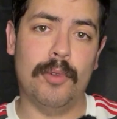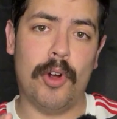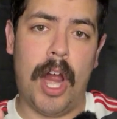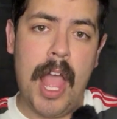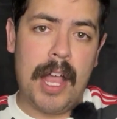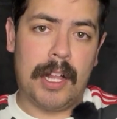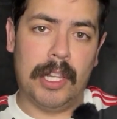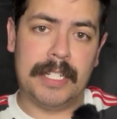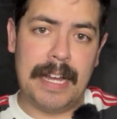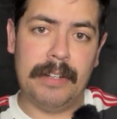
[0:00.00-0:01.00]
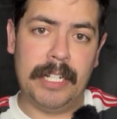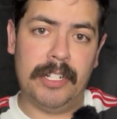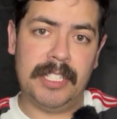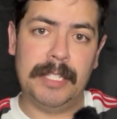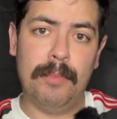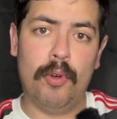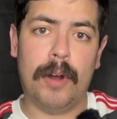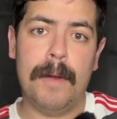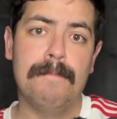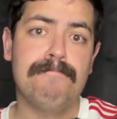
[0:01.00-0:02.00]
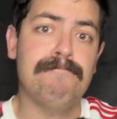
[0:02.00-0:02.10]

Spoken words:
more, click down here to see more.